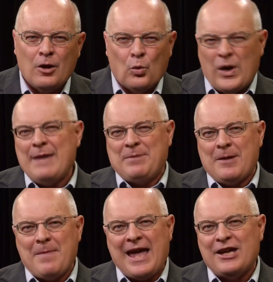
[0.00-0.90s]

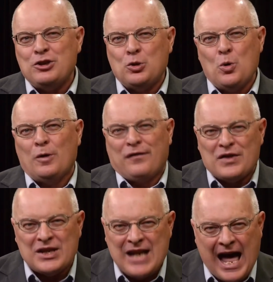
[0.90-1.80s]
Weeping may endure for
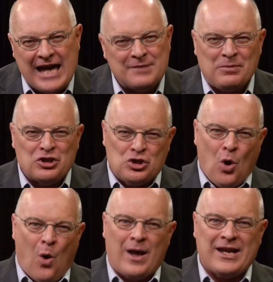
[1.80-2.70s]
the night, but
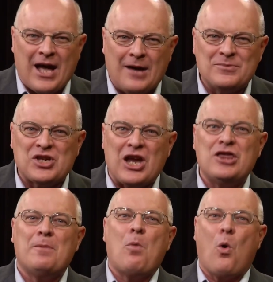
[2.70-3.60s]
joy comes
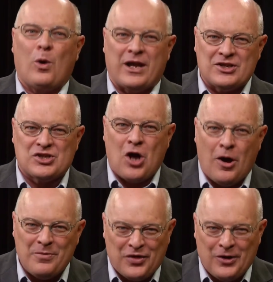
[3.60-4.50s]
in the morning,
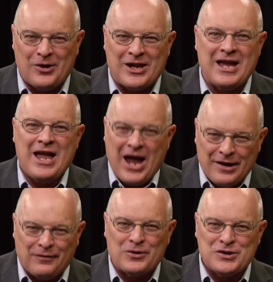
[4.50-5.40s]
Psalm 30
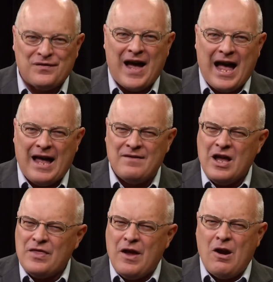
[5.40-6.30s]
and verse 5.
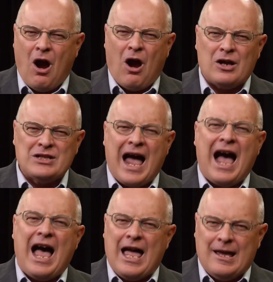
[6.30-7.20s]
There are
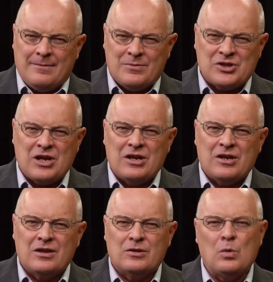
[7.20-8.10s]
times
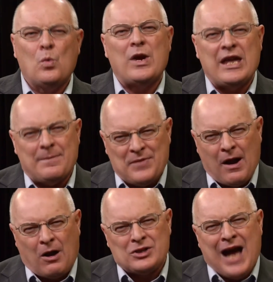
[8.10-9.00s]
to weep.
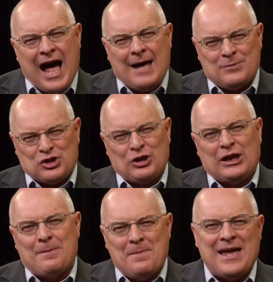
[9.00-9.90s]
There are times to
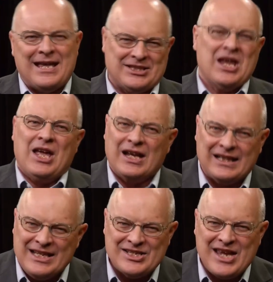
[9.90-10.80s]
lament,
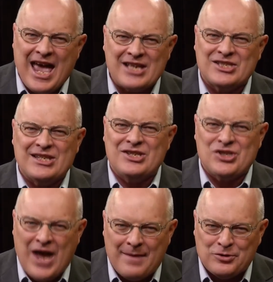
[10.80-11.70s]
Ecclesiastes
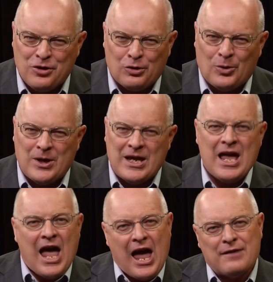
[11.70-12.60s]
chapter 3
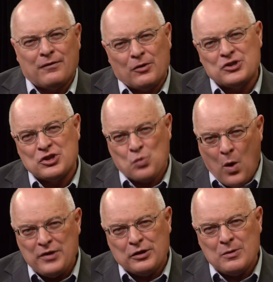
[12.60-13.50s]
and verses
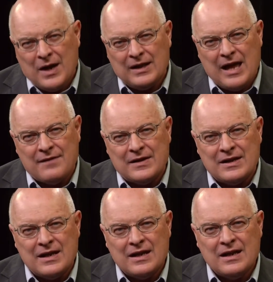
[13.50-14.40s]
1 through 11.